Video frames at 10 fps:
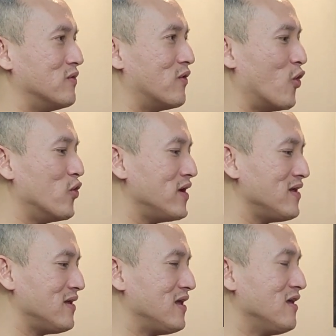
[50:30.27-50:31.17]

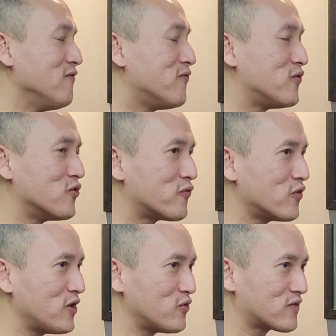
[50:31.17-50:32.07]
only if you
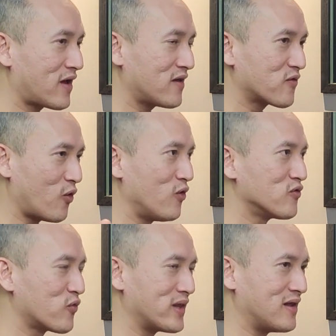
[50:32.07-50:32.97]
fully utilize all
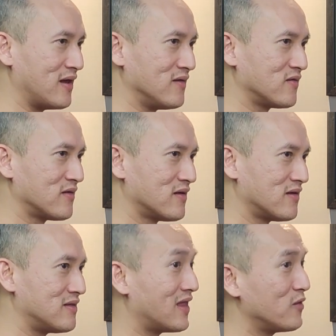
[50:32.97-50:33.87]
20 days,
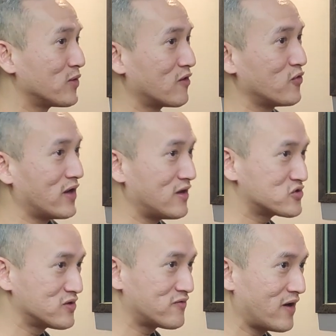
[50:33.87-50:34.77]
then we give you an
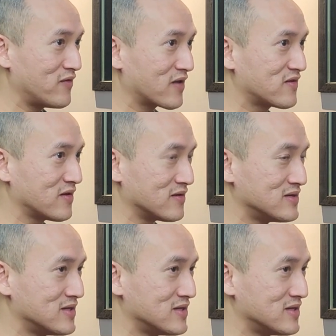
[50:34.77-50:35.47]
additional 5 next year,